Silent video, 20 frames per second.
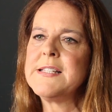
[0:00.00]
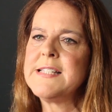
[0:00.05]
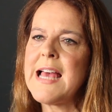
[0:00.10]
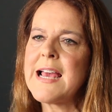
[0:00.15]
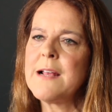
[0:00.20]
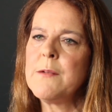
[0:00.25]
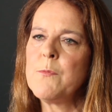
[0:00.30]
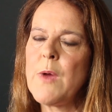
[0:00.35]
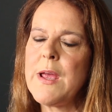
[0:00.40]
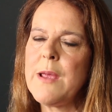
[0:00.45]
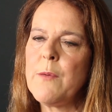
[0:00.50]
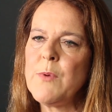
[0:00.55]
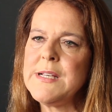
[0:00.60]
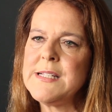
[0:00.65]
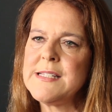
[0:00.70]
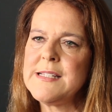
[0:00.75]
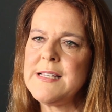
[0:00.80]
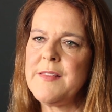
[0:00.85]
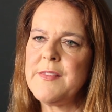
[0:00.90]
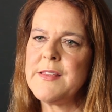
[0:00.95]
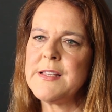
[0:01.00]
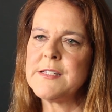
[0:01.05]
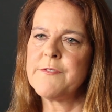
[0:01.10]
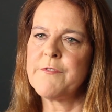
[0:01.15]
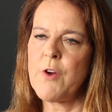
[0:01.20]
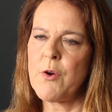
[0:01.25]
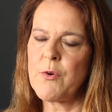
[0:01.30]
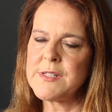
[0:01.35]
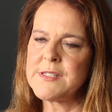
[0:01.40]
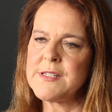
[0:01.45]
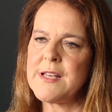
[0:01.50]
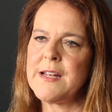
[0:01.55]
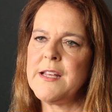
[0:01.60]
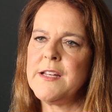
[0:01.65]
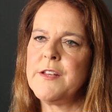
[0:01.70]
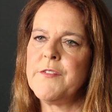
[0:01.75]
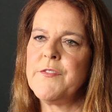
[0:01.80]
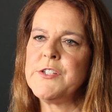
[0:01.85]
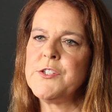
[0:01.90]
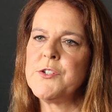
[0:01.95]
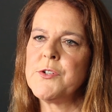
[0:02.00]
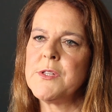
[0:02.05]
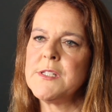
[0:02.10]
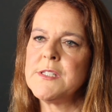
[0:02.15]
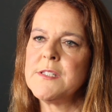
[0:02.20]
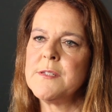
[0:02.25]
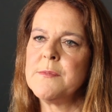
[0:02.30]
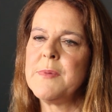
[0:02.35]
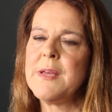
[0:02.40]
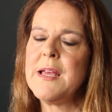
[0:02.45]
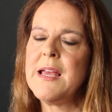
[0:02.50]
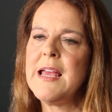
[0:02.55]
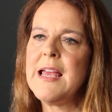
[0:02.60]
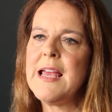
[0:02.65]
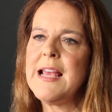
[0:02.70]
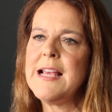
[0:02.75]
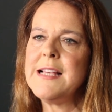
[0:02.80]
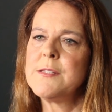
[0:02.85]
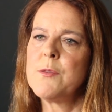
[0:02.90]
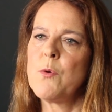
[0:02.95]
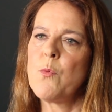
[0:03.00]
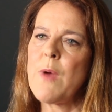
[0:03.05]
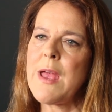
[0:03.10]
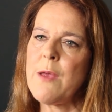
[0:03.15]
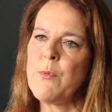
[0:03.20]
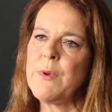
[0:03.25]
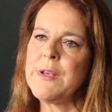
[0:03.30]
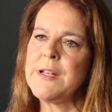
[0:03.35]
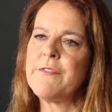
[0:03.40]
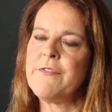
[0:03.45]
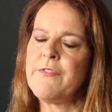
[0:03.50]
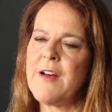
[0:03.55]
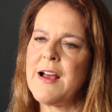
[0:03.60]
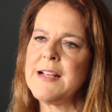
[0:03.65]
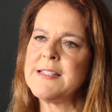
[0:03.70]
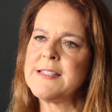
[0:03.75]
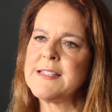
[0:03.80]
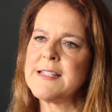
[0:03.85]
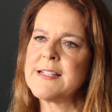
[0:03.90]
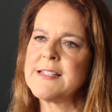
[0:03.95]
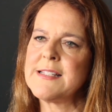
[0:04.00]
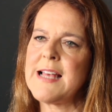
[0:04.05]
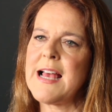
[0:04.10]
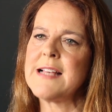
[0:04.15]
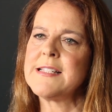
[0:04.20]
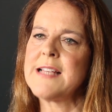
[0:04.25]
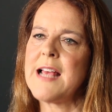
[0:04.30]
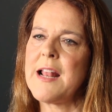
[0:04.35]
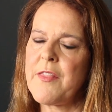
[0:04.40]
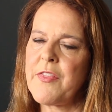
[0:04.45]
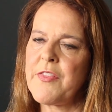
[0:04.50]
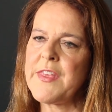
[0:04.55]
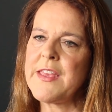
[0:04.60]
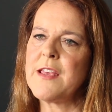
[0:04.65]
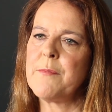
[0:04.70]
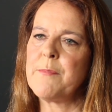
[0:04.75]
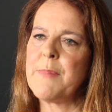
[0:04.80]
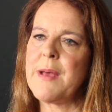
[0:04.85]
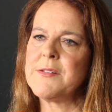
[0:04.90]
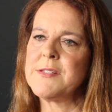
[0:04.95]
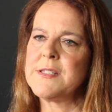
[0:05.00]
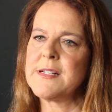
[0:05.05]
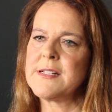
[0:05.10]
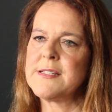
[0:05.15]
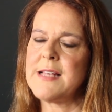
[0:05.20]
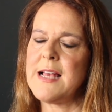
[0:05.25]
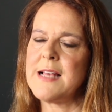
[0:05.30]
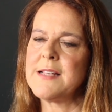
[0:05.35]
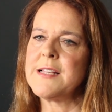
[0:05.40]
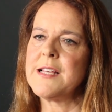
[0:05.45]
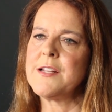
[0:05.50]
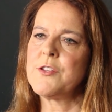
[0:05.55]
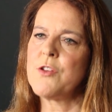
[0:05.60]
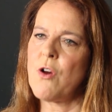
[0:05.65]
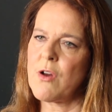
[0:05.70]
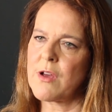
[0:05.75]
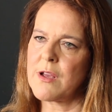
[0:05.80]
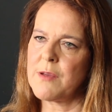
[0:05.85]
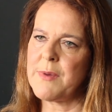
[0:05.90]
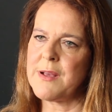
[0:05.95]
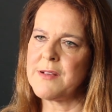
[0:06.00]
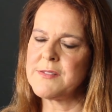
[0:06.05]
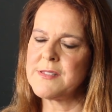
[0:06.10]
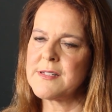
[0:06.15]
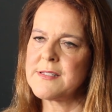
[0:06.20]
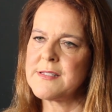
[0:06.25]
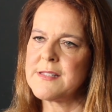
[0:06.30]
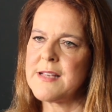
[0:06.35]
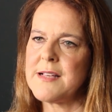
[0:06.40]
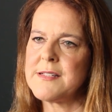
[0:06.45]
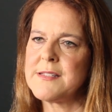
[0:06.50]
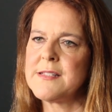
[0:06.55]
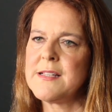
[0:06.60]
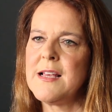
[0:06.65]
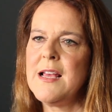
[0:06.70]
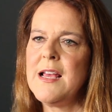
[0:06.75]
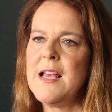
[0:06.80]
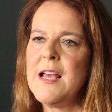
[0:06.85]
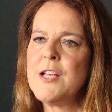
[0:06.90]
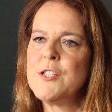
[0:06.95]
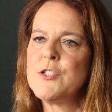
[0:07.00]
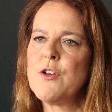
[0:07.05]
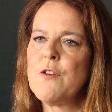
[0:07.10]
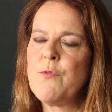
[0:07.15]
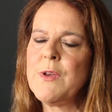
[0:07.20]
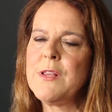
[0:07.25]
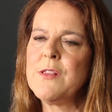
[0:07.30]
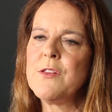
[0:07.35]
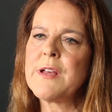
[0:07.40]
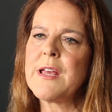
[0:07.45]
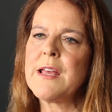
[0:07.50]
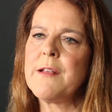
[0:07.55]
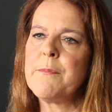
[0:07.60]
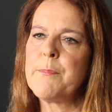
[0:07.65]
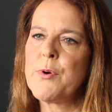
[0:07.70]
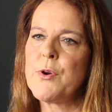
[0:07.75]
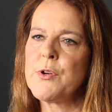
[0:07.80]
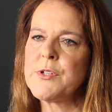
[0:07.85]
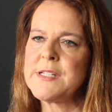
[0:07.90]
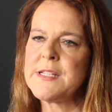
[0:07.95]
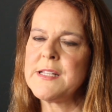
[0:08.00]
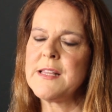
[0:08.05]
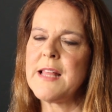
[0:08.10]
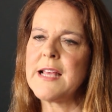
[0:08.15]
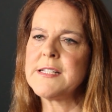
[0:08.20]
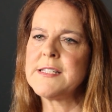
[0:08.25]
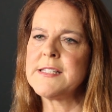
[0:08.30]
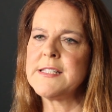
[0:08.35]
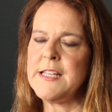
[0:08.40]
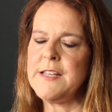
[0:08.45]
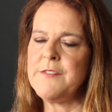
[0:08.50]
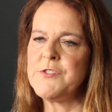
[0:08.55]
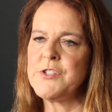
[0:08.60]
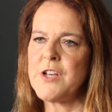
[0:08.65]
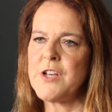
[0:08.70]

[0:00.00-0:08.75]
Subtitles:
The second way we see this focus on individualism is the way we define success and think about success and talk about success. So if we look at a person like Steve